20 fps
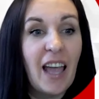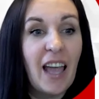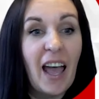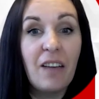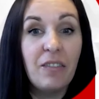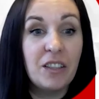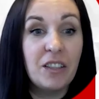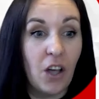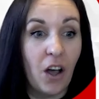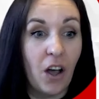to
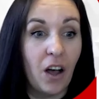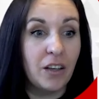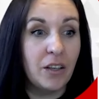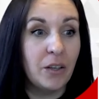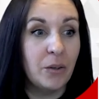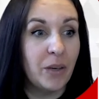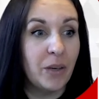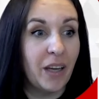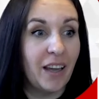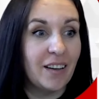have a
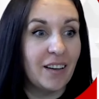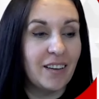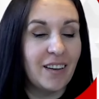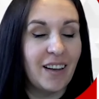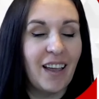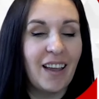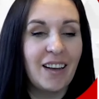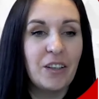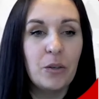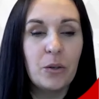taco night.
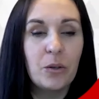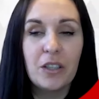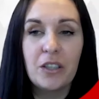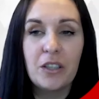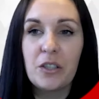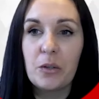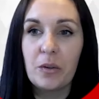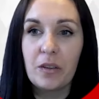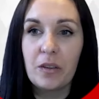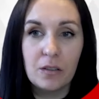And you can
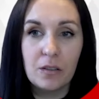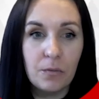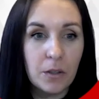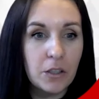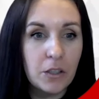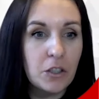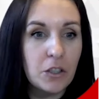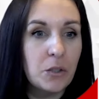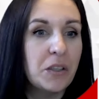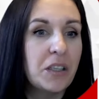do this
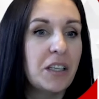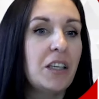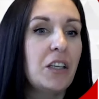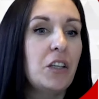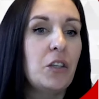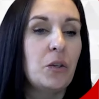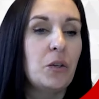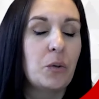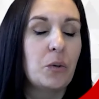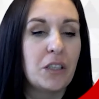virtually.
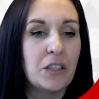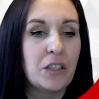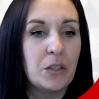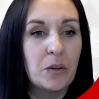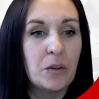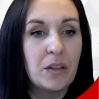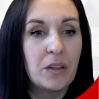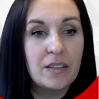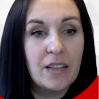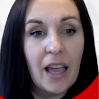You can
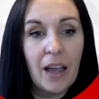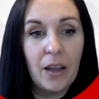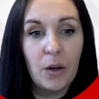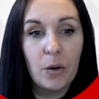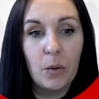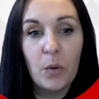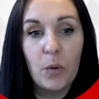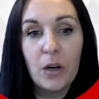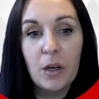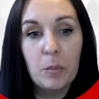do this at
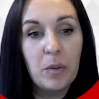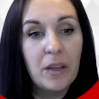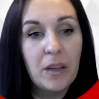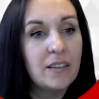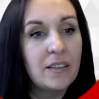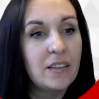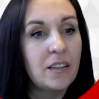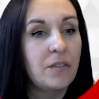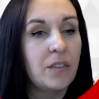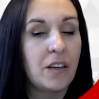your
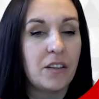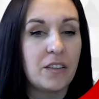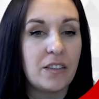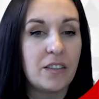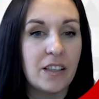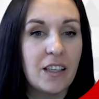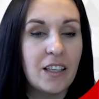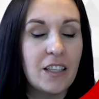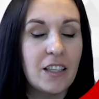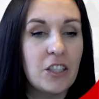workplace if there's
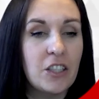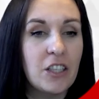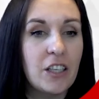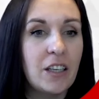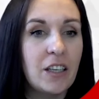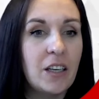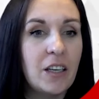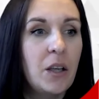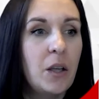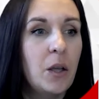a
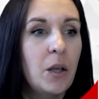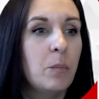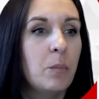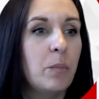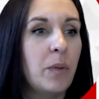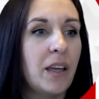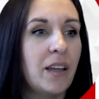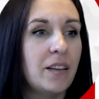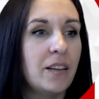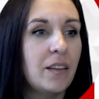kitchen.
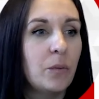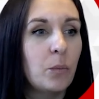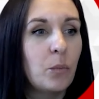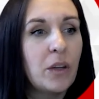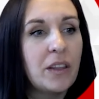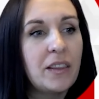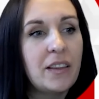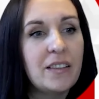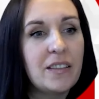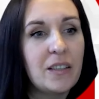But
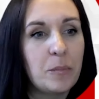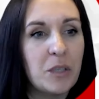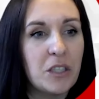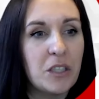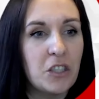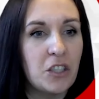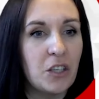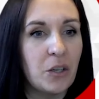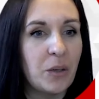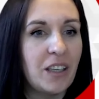what these
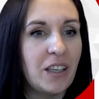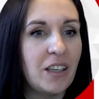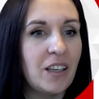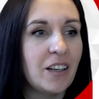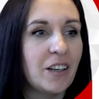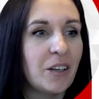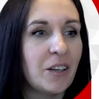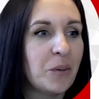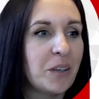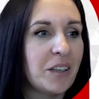images show
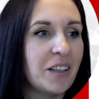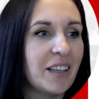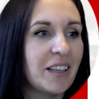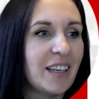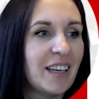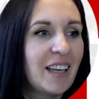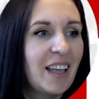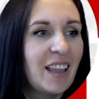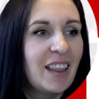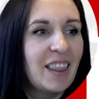here are
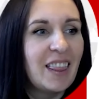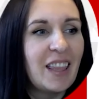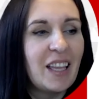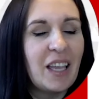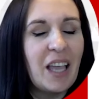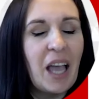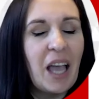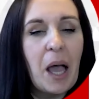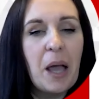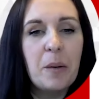really
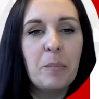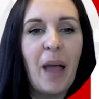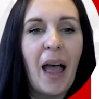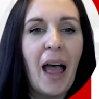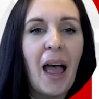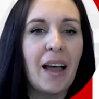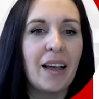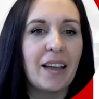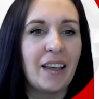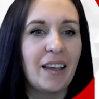the
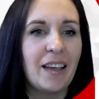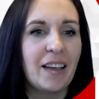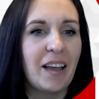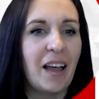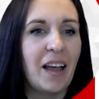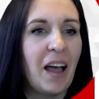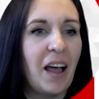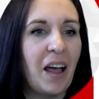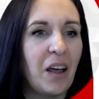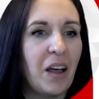unpacking
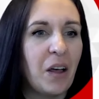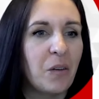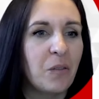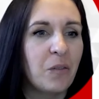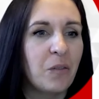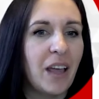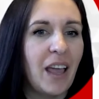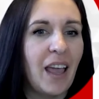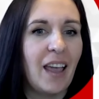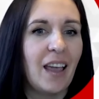
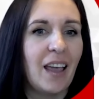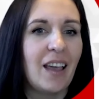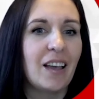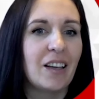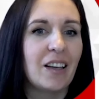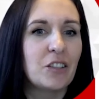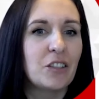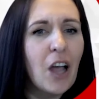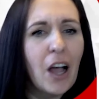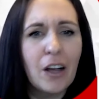of
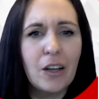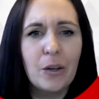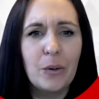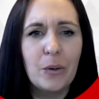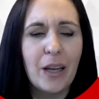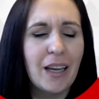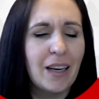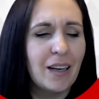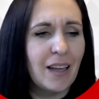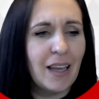a taco
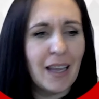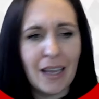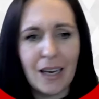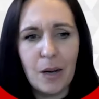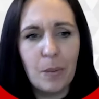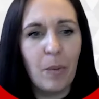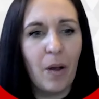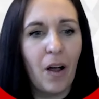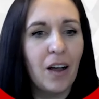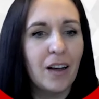night in
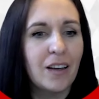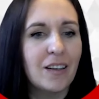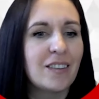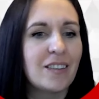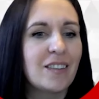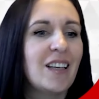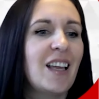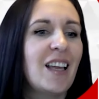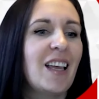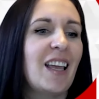a box.
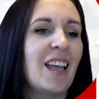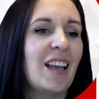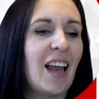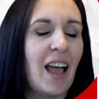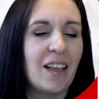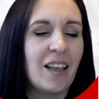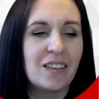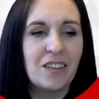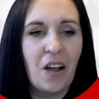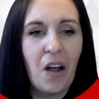It
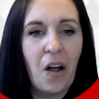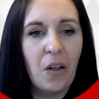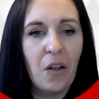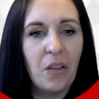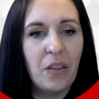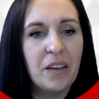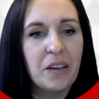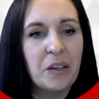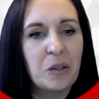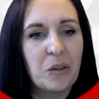has all
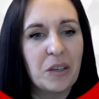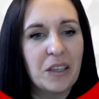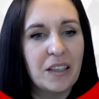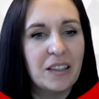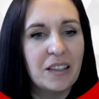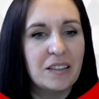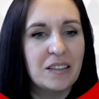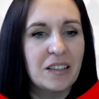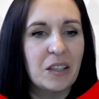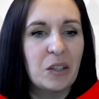the
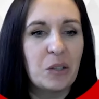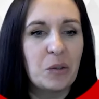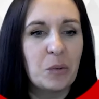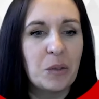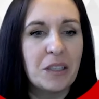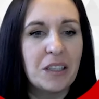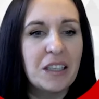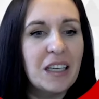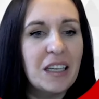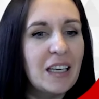ingredients that you
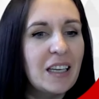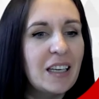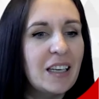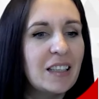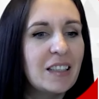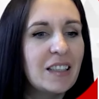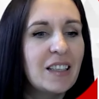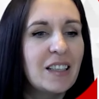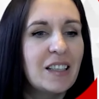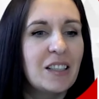would
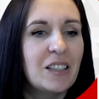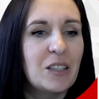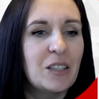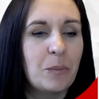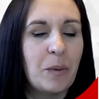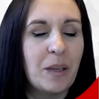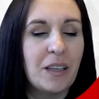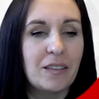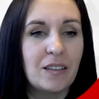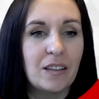need to
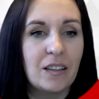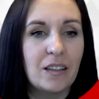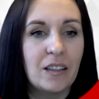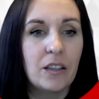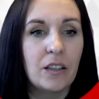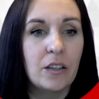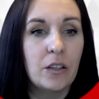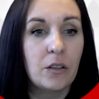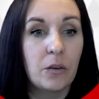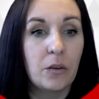
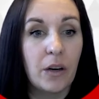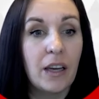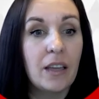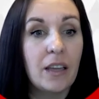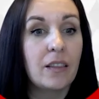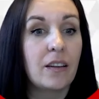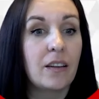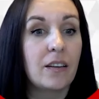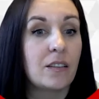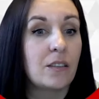basically
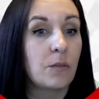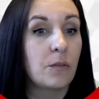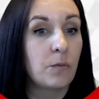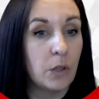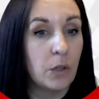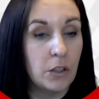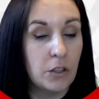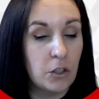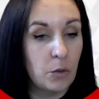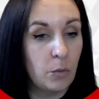create this
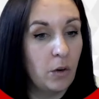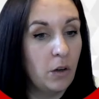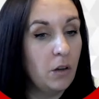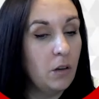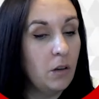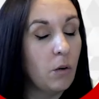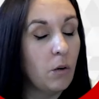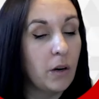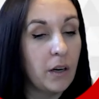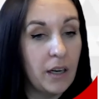
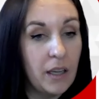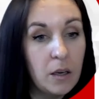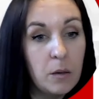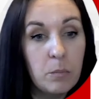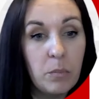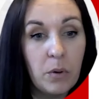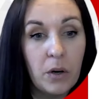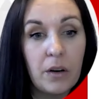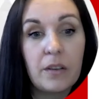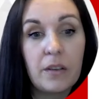virtual or
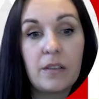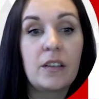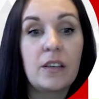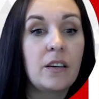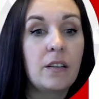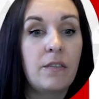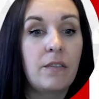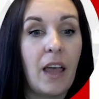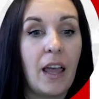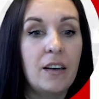in-person
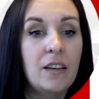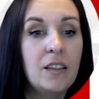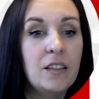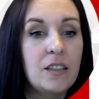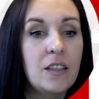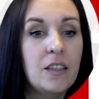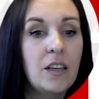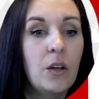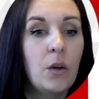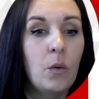
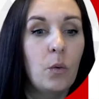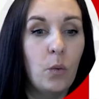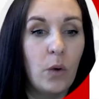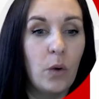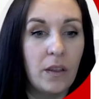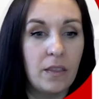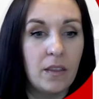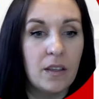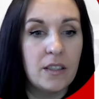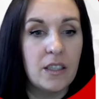event
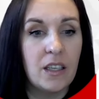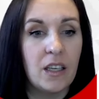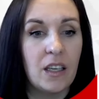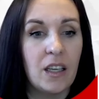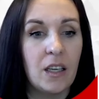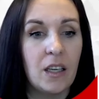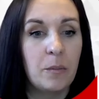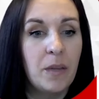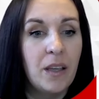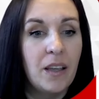with a
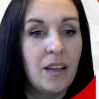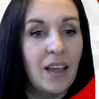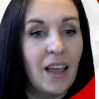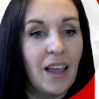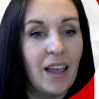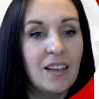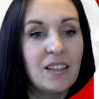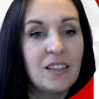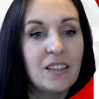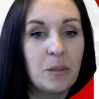team
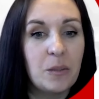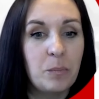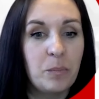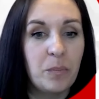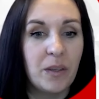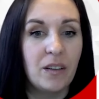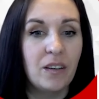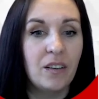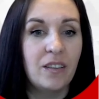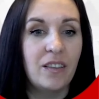and to
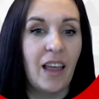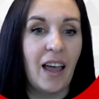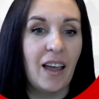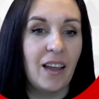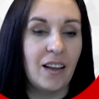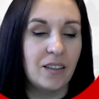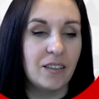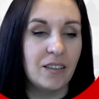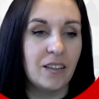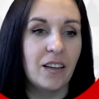build
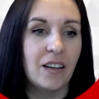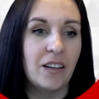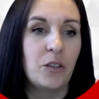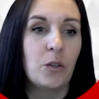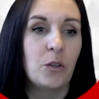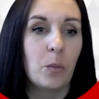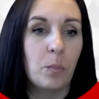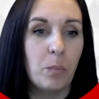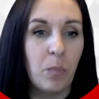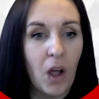that
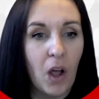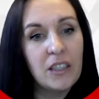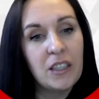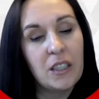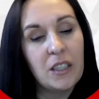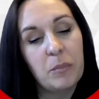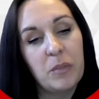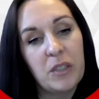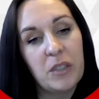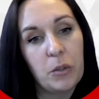
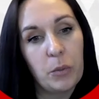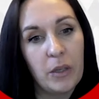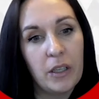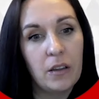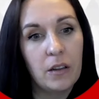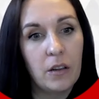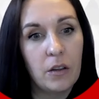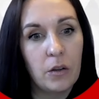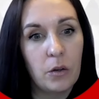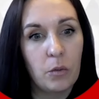bonding
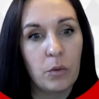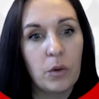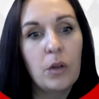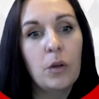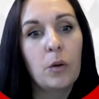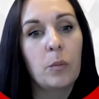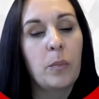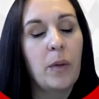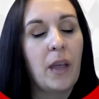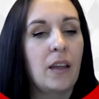between the
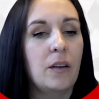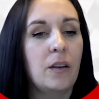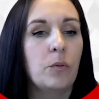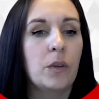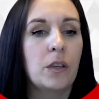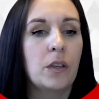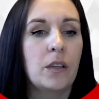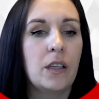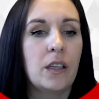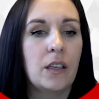group and
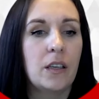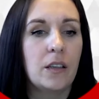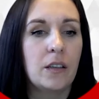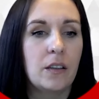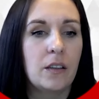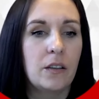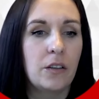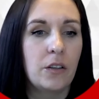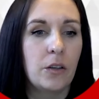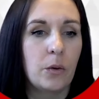
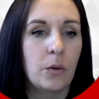really